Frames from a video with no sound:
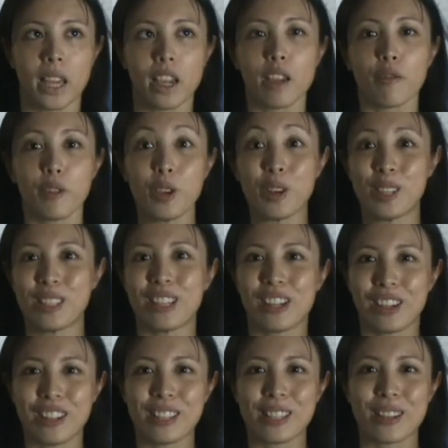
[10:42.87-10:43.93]
If you're still
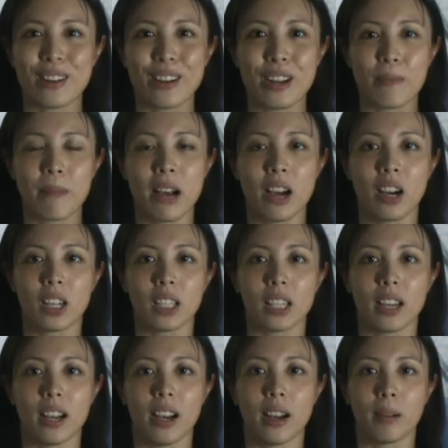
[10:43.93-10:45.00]
concerned about,
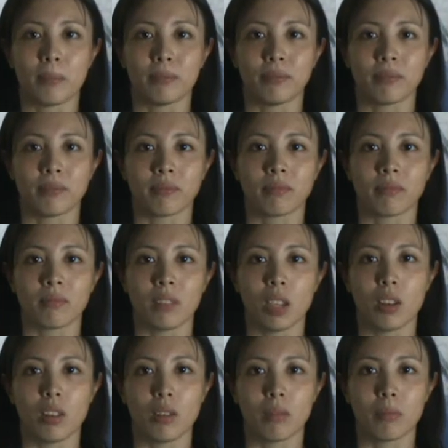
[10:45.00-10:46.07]

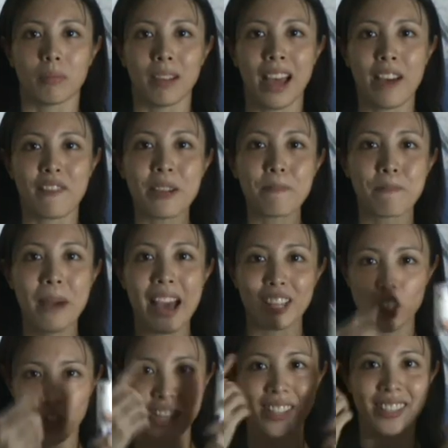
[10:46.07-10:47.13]
you know, having
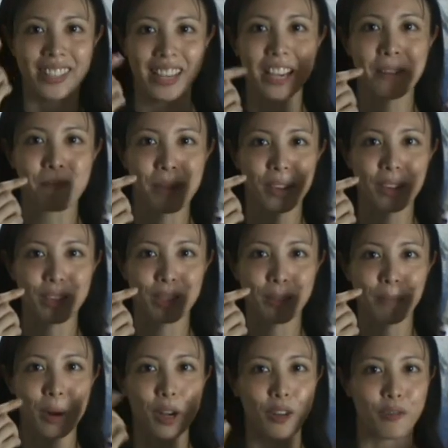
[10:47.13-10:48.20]
patchy skin because
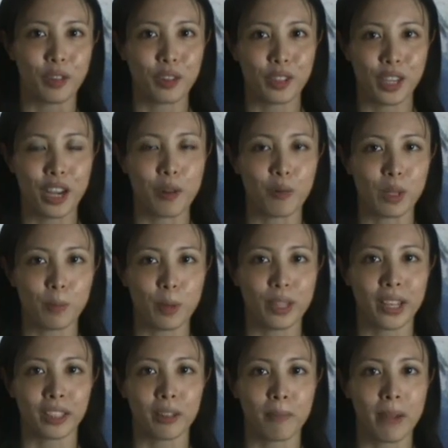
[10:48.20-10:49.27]
part of your skin was
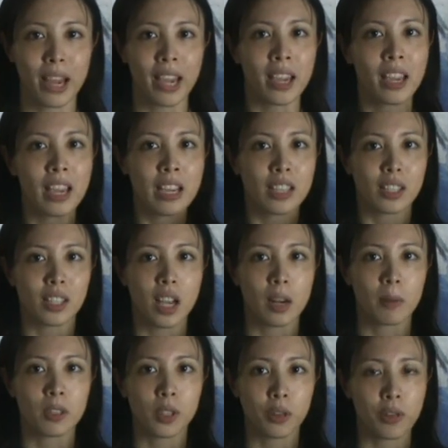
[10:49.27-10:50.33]
protected by
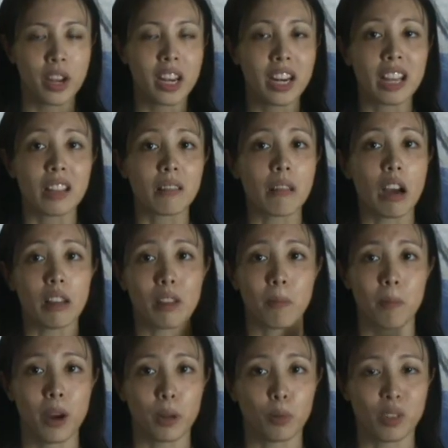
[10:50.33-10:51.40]
sunscreen and the other
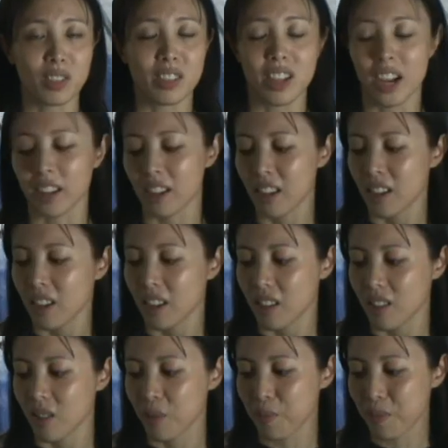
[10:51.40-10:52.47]
part was not,
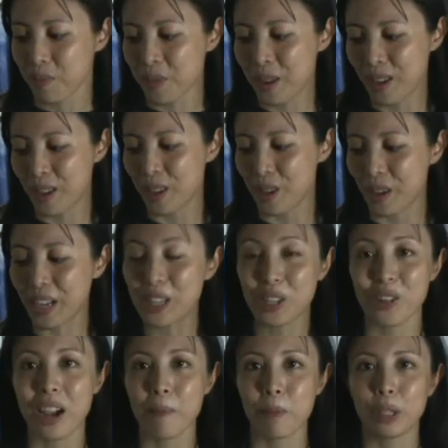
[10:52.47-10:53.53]
you can
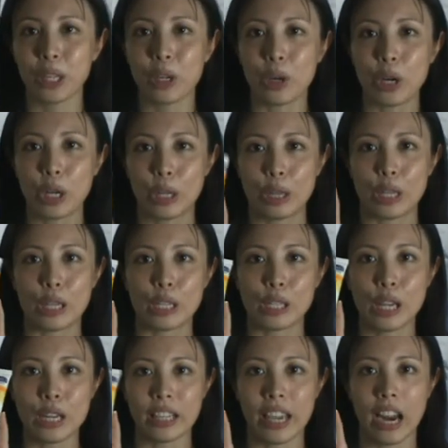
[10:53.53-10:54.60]
try putting on the
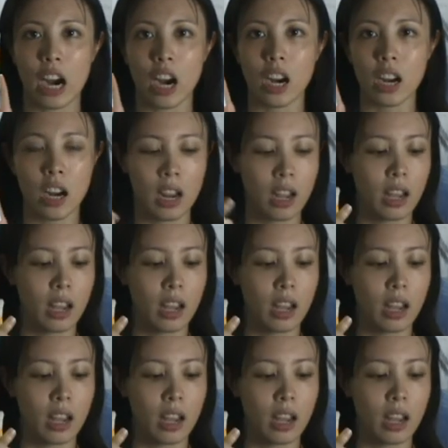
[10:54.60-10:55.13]
sun care